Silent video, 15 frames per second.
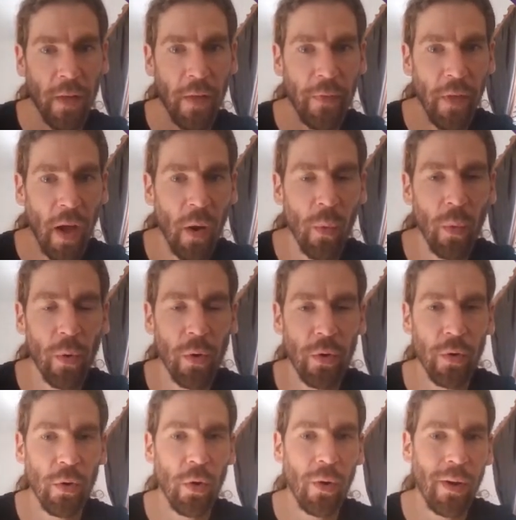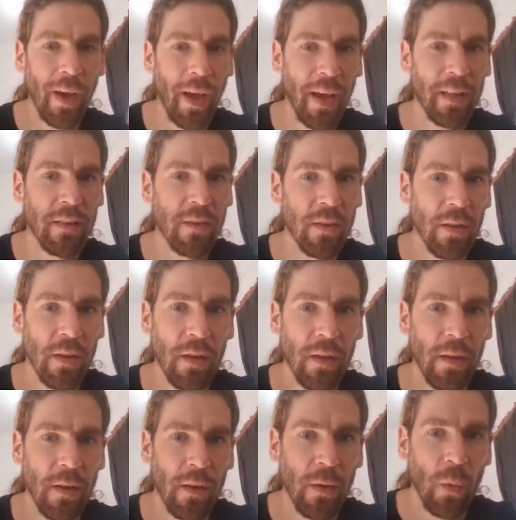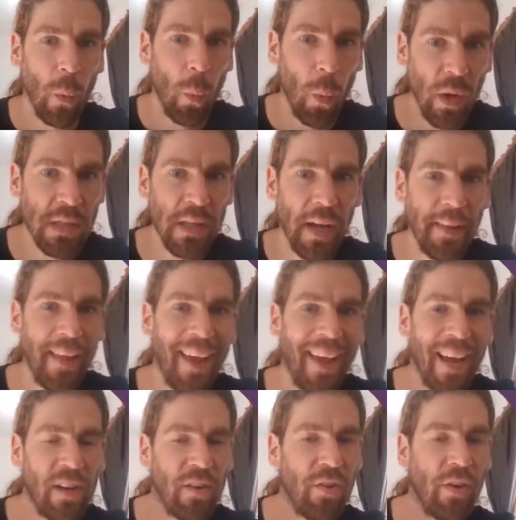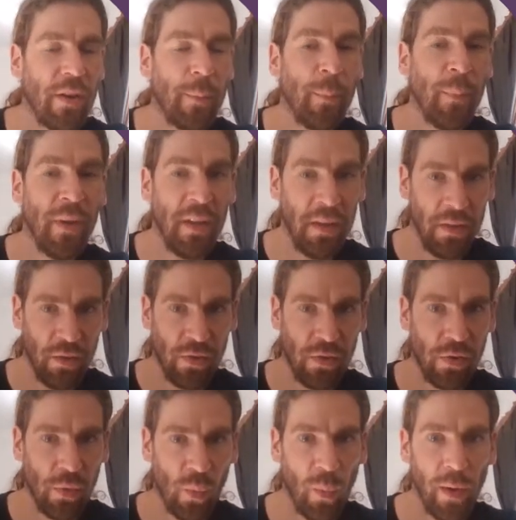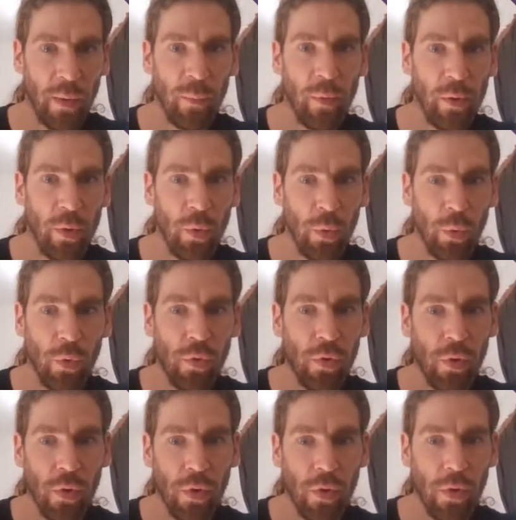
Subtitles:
Now we're going to look at what that actually means when we use